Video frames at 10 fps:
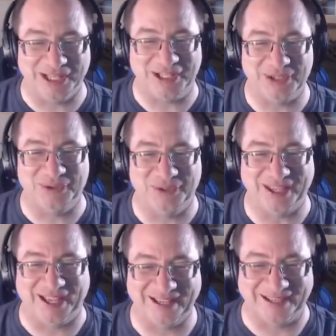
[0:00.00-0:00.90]
do
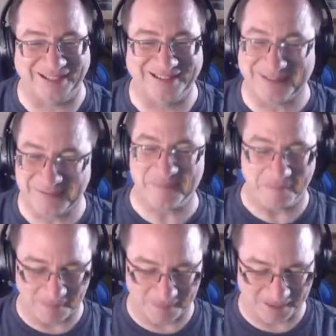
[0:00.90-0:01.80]
that.
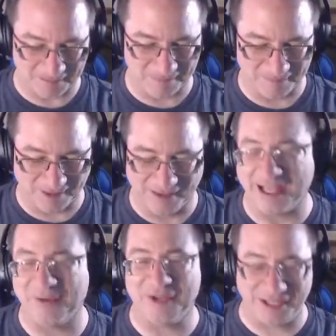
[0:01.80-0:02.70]

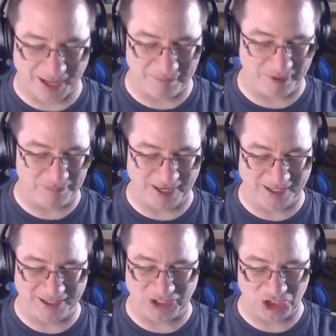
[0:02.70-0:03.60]
I would not be
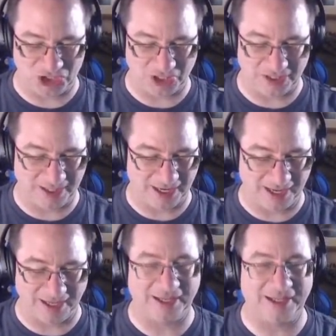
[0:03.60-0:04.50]
paying attention
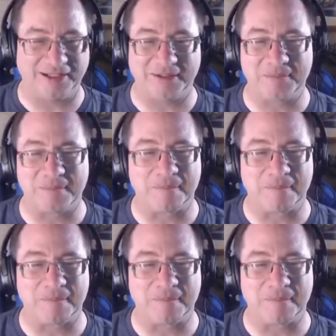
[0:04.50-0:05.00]
and